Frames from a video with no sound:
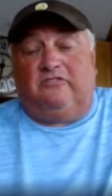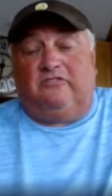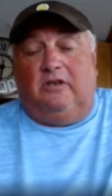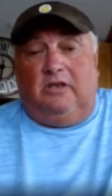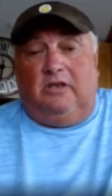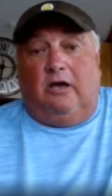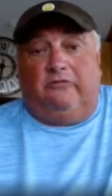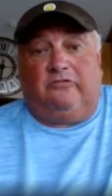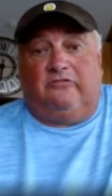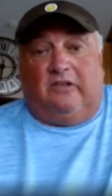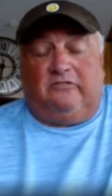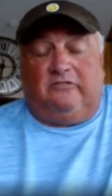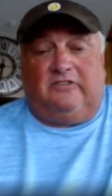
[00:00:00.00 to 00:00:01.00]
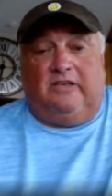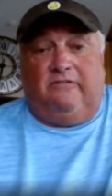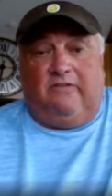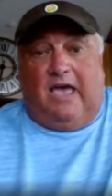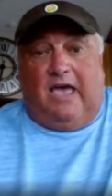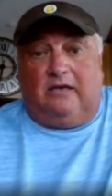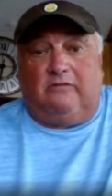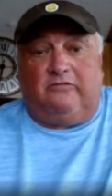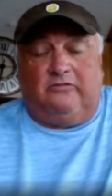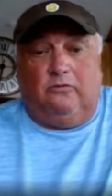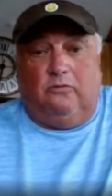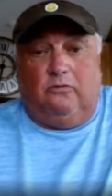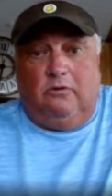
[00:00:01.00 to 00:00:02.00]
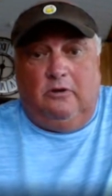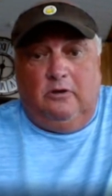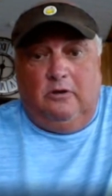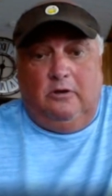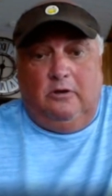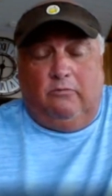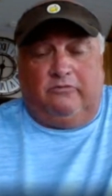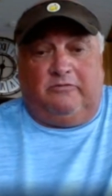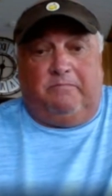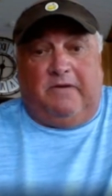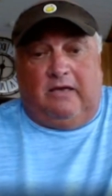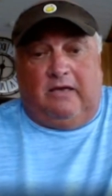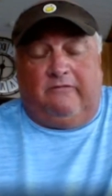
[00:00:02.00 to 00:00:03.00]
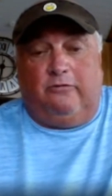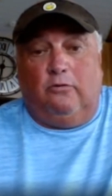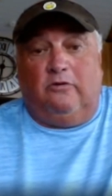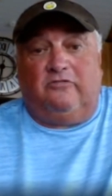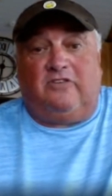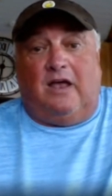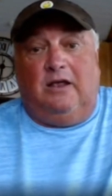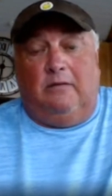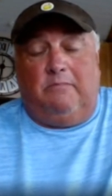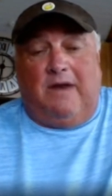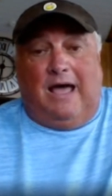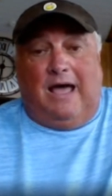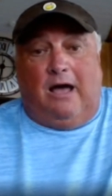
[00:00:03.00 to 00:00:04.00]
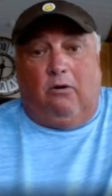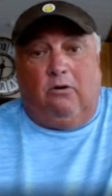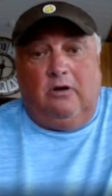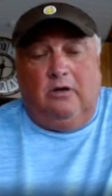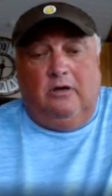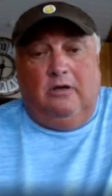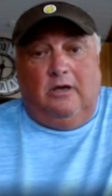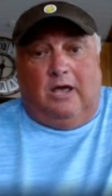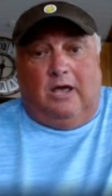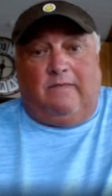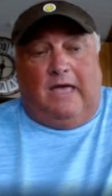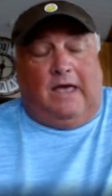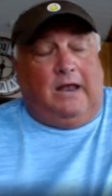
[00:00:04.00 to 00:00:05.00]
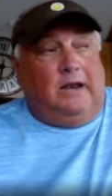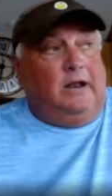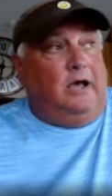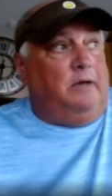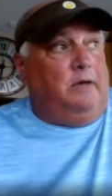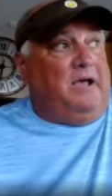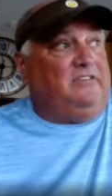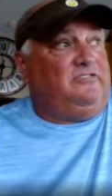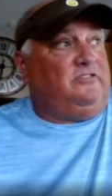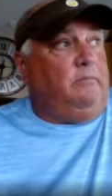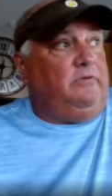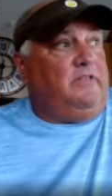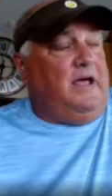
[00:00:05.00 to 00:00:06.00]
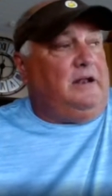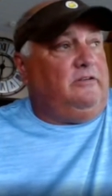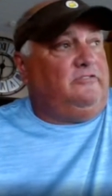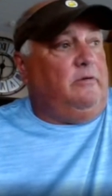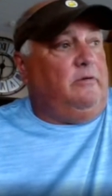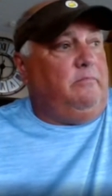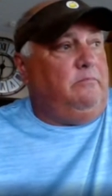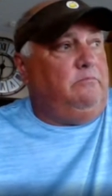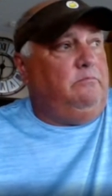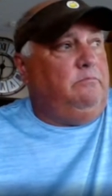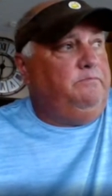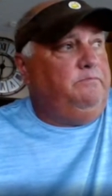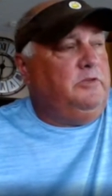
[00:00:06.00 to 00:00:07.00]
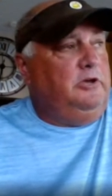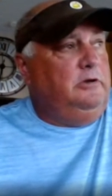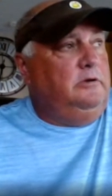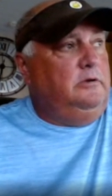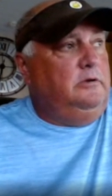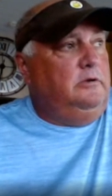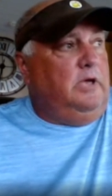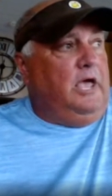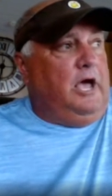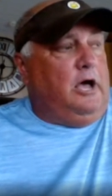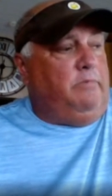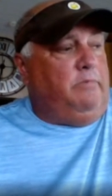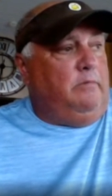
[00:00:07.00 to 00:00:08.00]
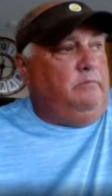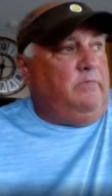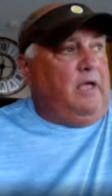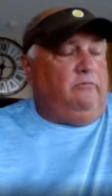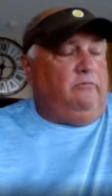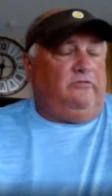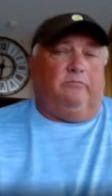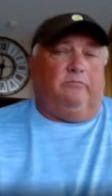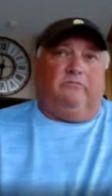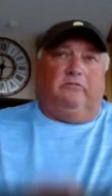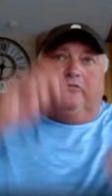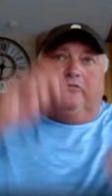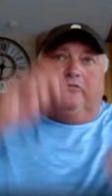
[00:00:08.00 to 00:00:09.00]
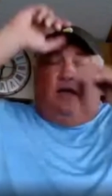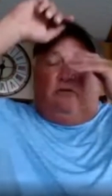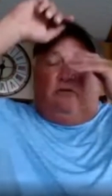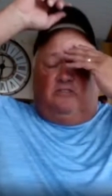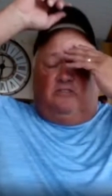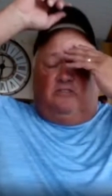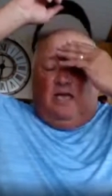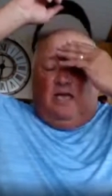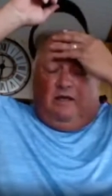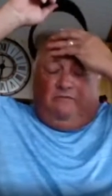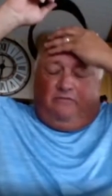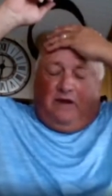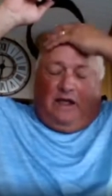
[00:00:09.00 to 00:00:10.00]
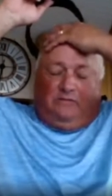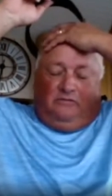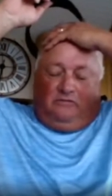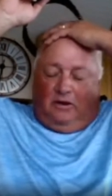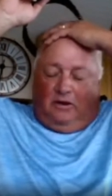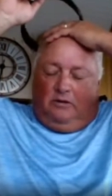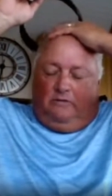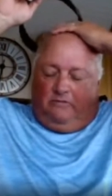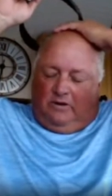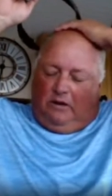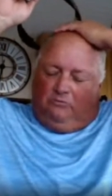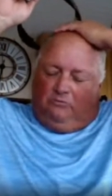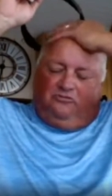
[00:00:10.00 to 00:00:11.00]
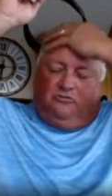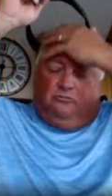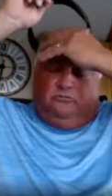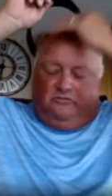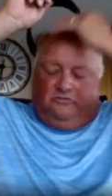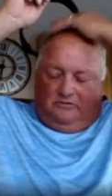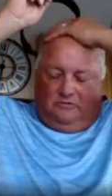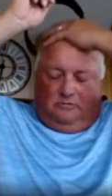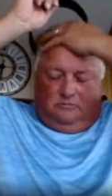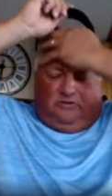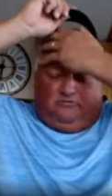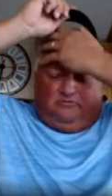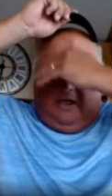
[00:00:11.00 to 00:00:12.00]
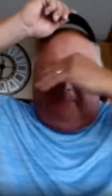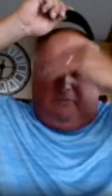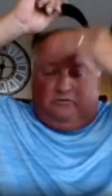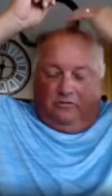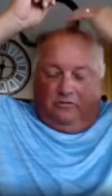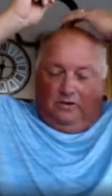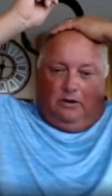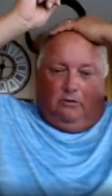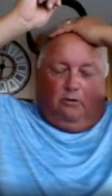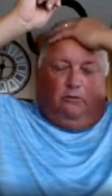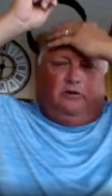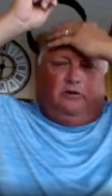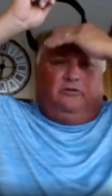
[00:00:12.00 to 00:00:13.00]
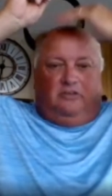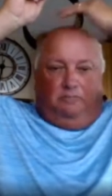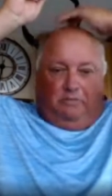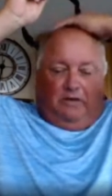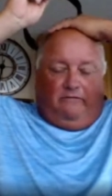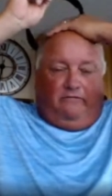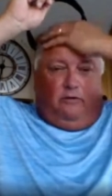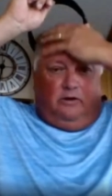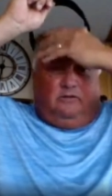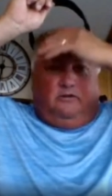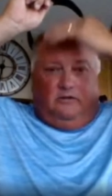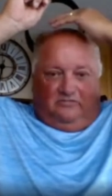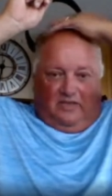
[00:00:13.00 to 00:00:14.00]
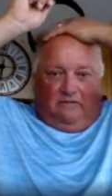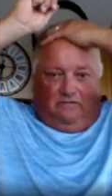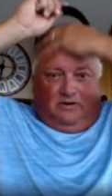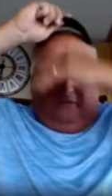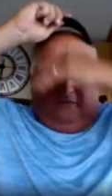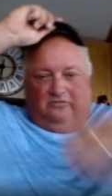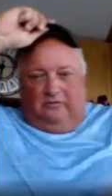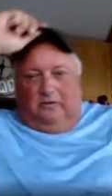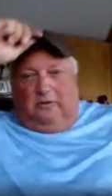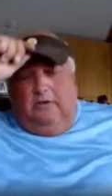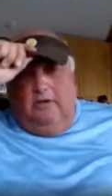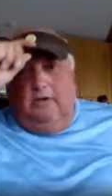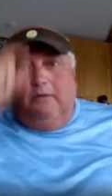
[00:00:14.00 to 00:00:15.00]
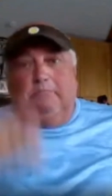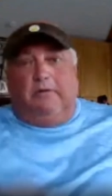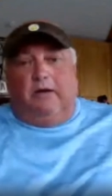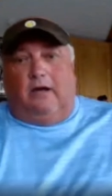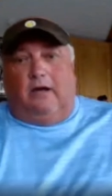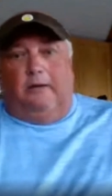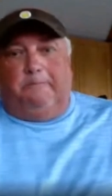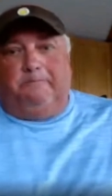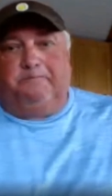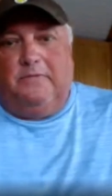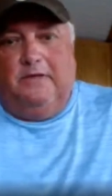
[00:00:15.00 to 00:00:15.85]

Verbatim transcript: he also said steve hackett too was a big influence on him now and then um, i stumbled on some album that was from 2010. I forgot the title of it now. Shoot, that's what happens when you get old and you see Pink Floyd in the 70s. But um,